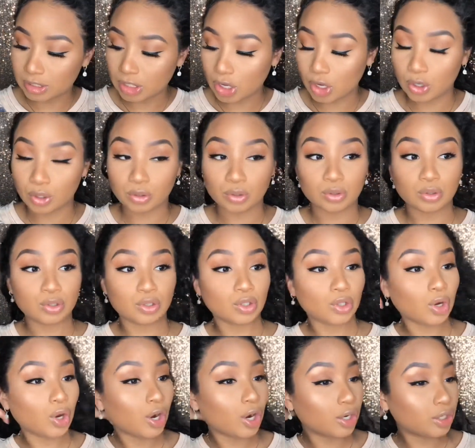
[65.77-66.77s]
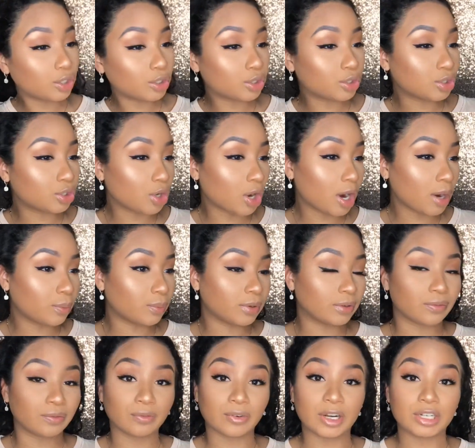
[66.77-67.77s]
So you start
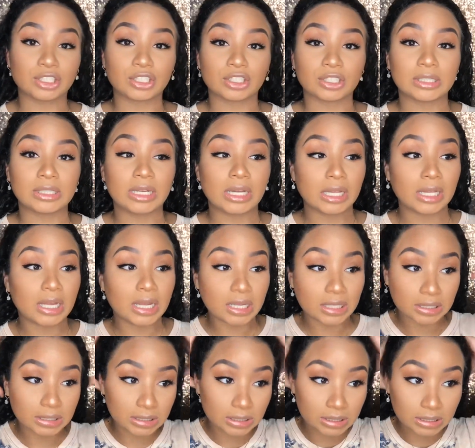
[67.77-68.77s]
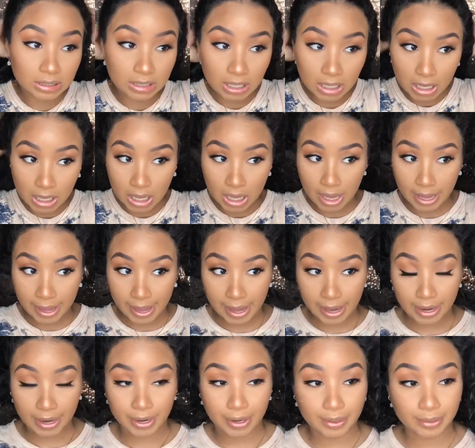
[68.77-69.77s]
with freshly cleansed
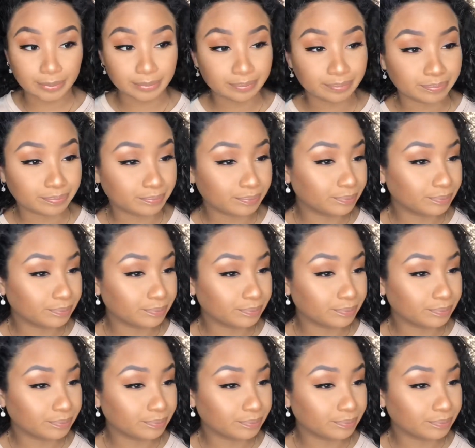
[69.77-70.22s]
hair.